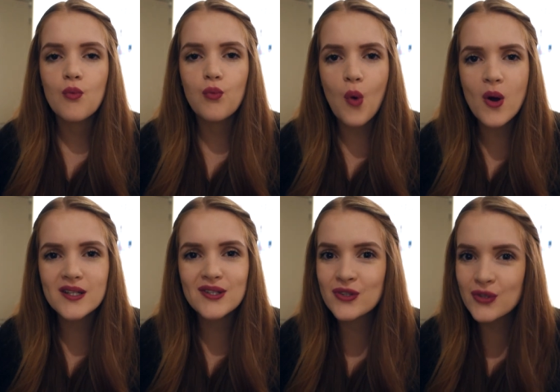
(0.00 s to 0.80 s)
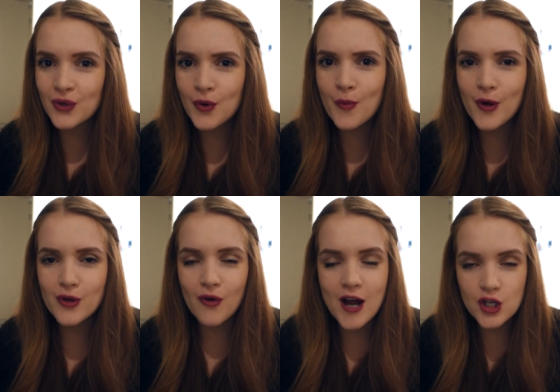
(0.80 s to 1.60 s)
what to do and what
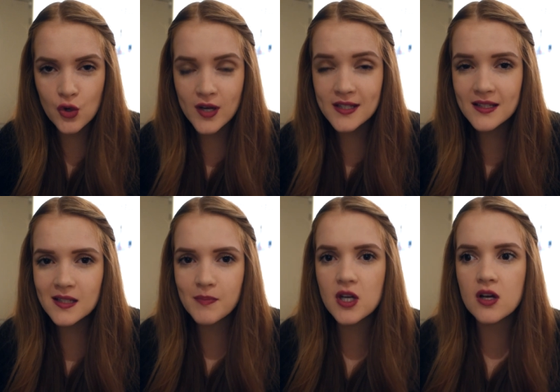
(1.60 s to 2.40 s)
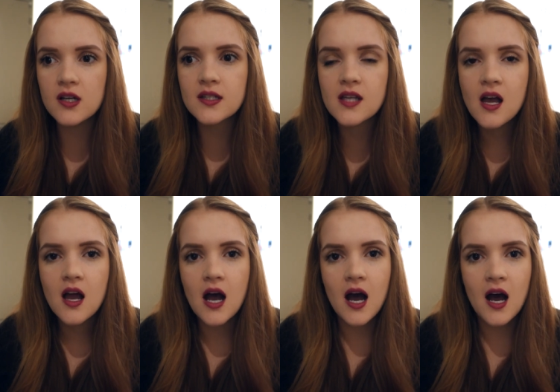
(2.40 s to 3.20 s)
the right choice is because
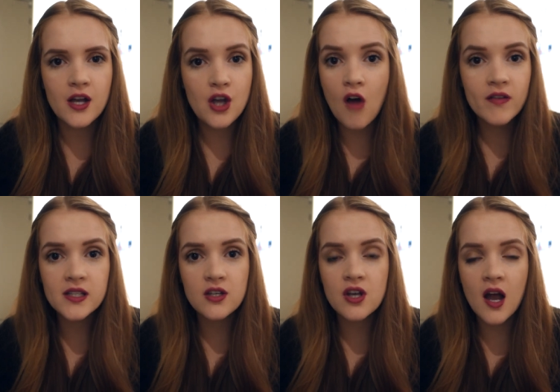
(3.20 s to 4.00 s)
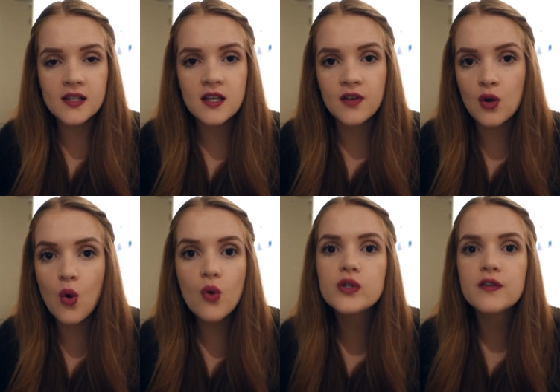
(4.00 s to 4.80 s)
uh, obviously you guys live in
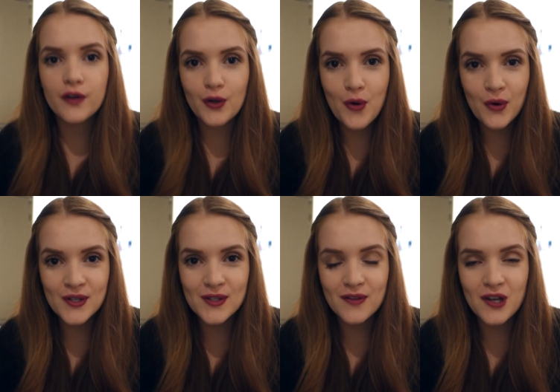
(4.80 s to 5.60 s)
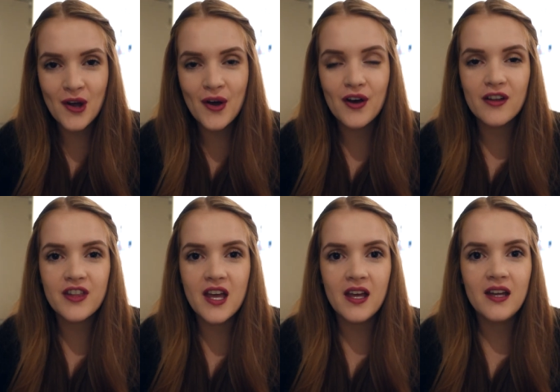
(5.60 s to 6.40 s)
all different corners of the earth
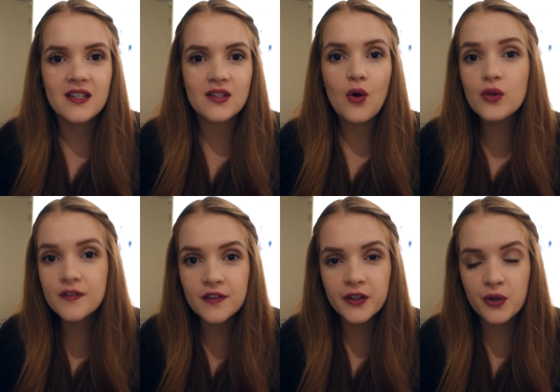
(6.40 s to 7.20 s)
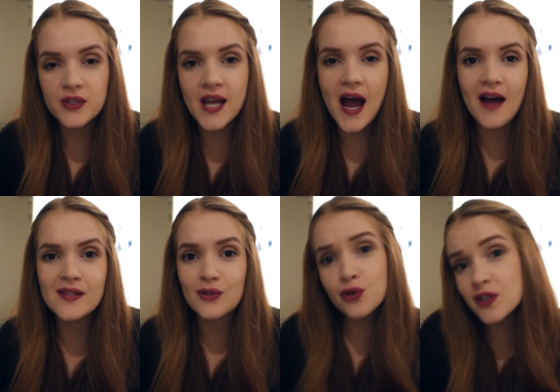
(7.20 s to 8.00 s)
and all different little
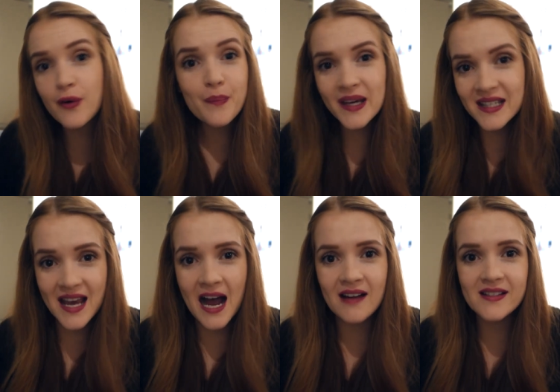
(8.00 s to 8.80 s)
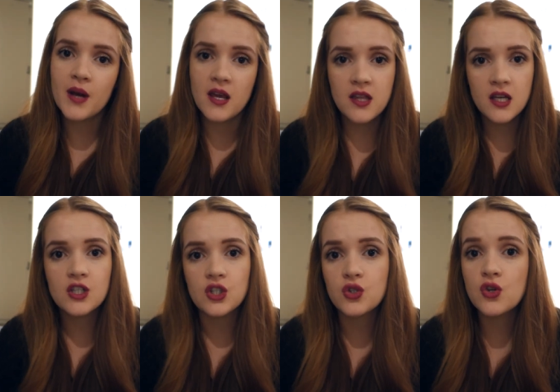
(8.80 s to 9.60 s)
towns and all different big towns but I think
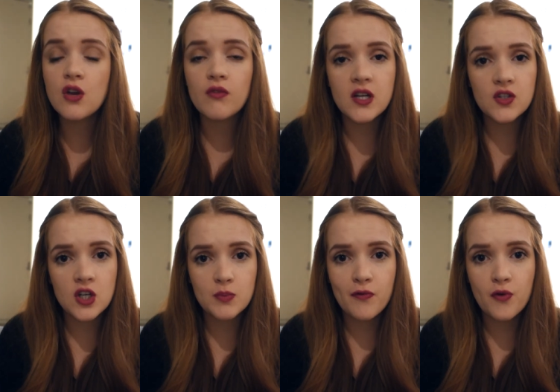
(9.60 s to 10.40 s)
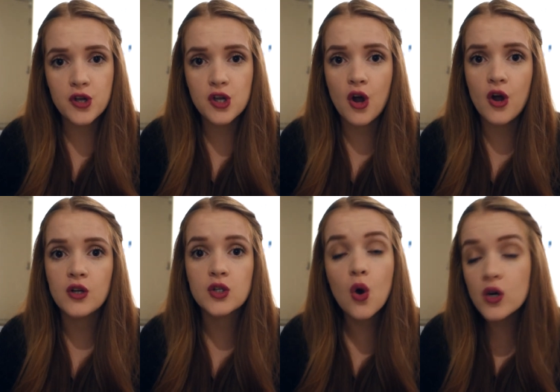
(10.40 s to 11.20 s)
just do your research before you
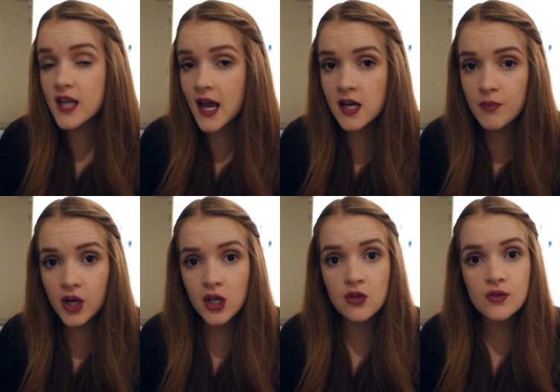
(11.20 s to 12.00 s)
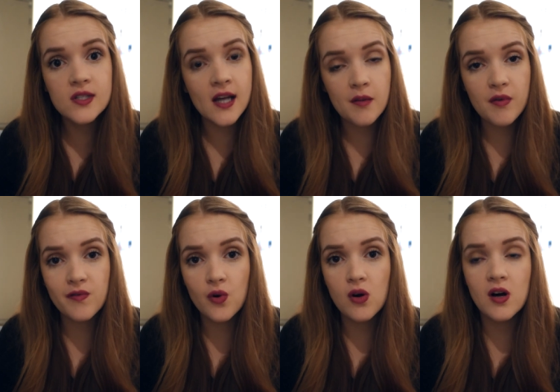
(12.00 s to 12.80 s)
go talk to anybody who's done it
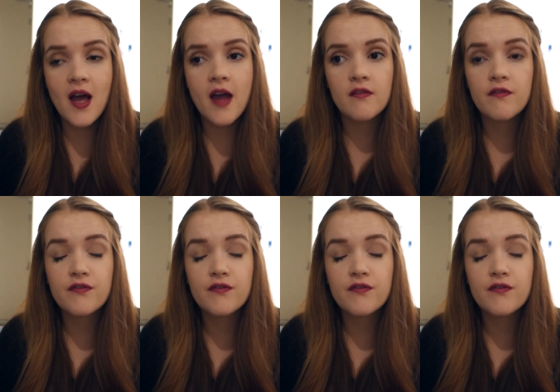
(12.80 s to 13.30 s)
before and